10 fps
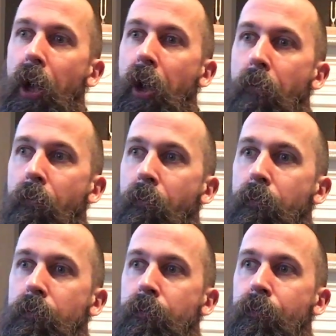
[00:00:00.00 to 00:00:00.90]

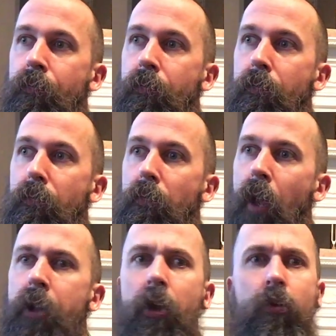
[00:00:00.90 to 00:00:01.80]

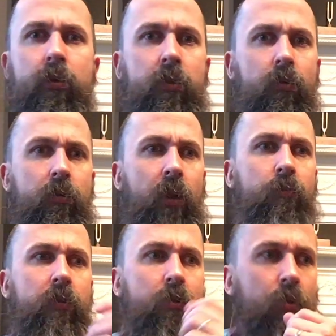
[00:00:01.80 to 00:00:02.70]
I know
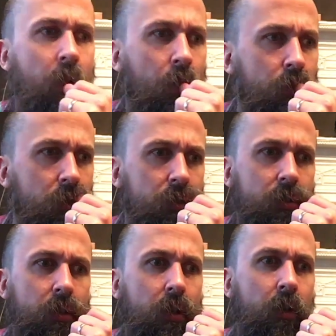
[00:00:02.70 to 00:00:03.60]
some stall
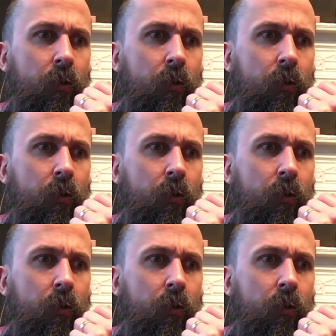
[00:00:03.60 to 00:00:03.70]
holders,